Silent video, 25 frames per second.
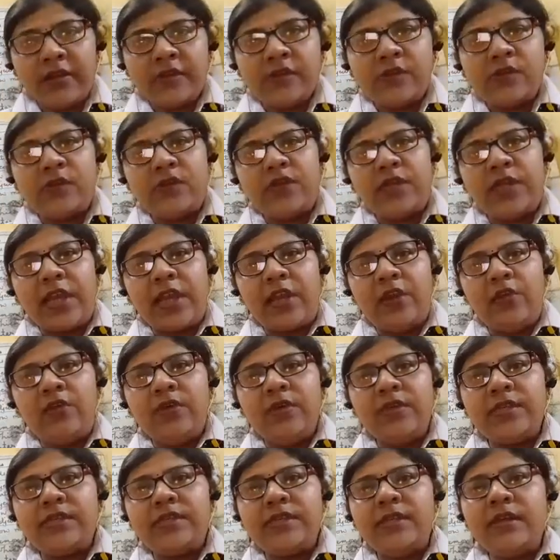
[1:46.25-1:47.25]
So yellow
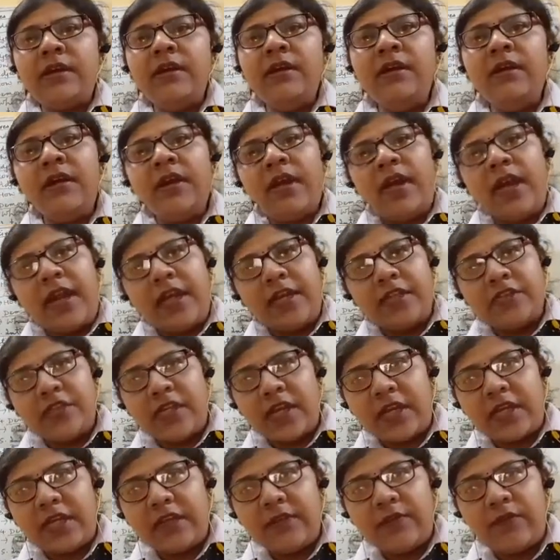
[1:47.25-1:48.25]
is the
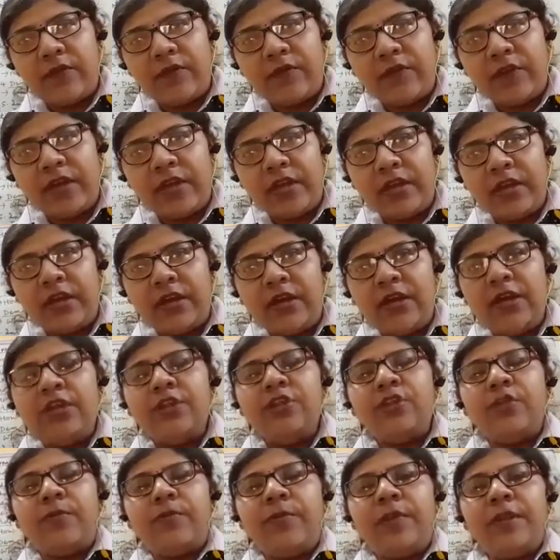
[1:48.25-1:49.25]
adjective over here.
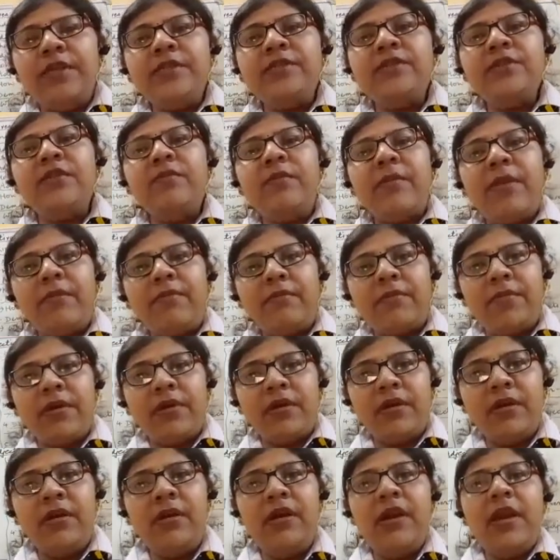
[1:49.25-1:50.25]
So please
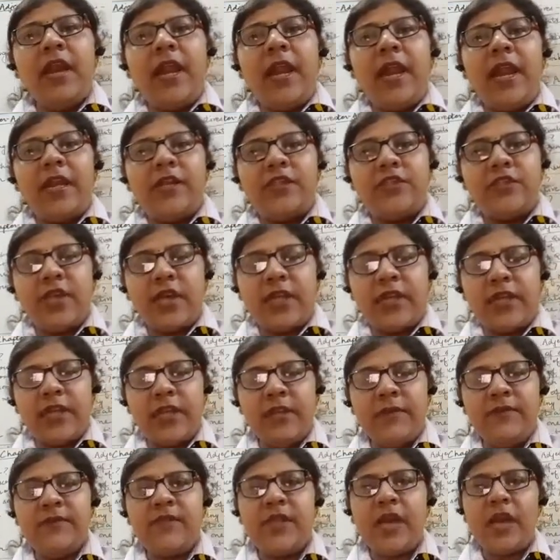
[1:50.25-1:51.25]
remember,
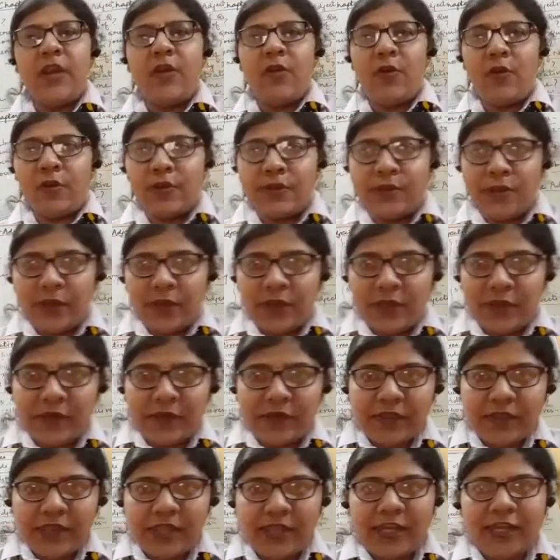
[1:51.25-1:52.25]
adjectives are also
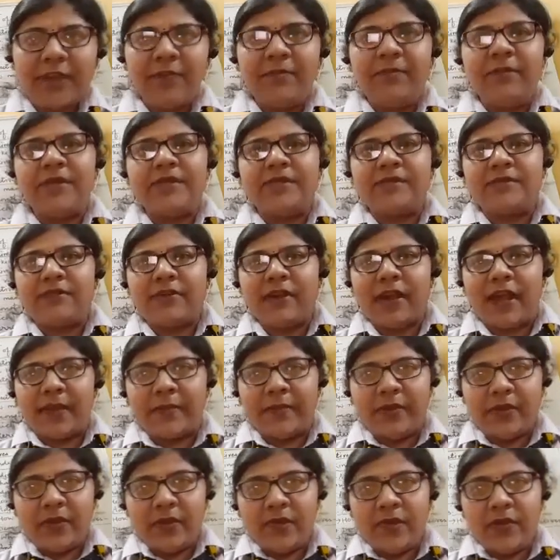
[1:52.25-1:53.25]
given the name
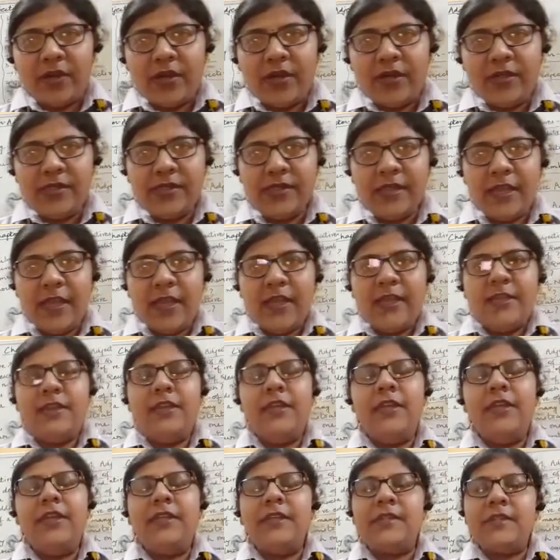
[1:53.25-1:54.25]
describing words.
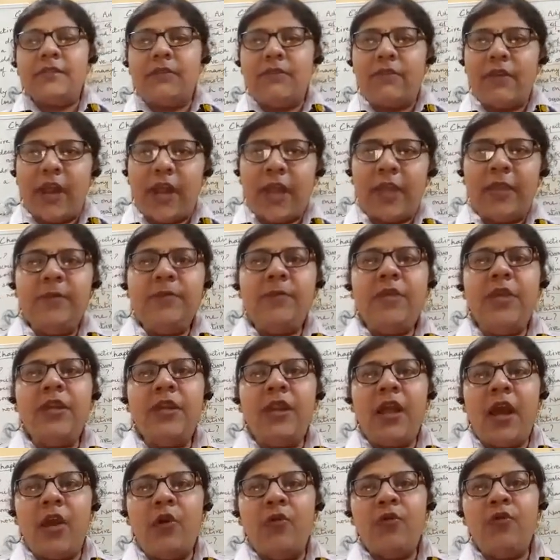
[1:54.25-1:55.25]
They describe the
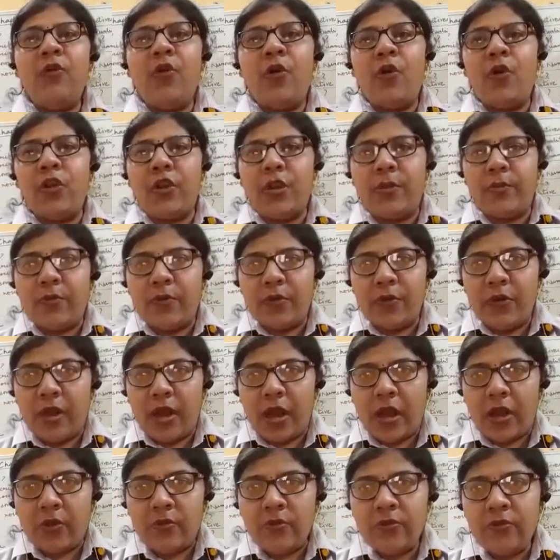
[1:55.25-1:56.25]
noun or a
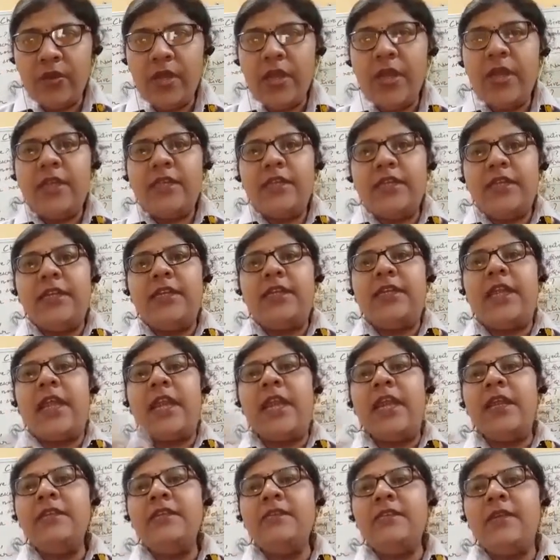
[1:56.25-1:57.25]
pronoun. They
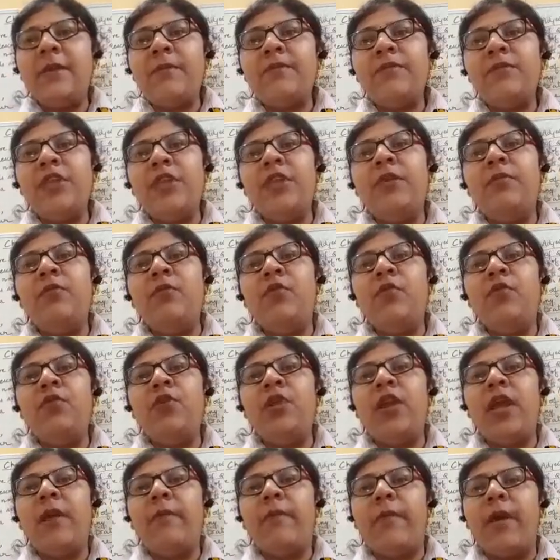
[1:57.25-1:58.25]
tell us something
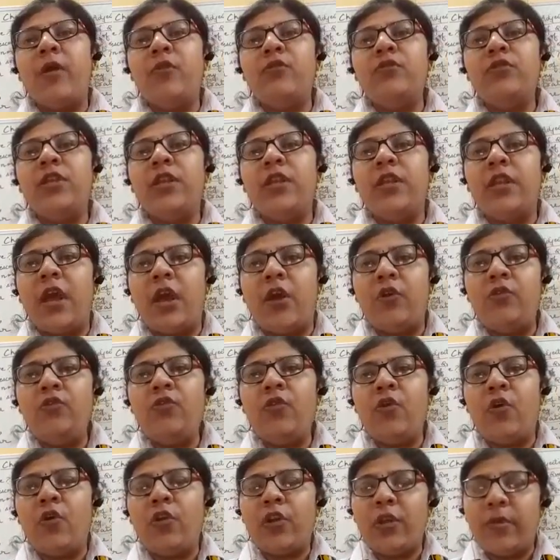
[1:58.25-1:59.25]
more about the
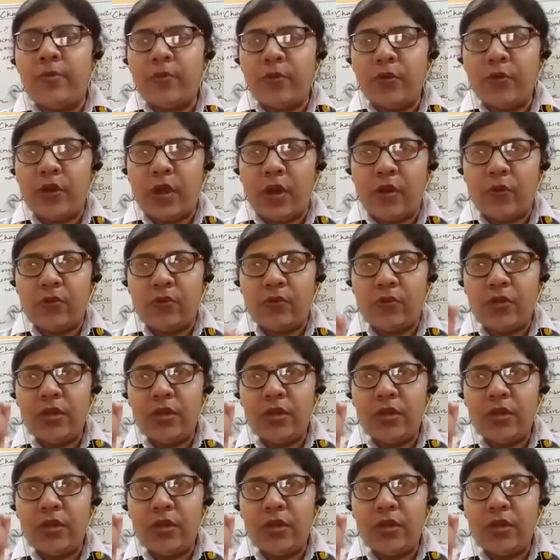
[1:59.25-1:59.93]
noun or a pronoun.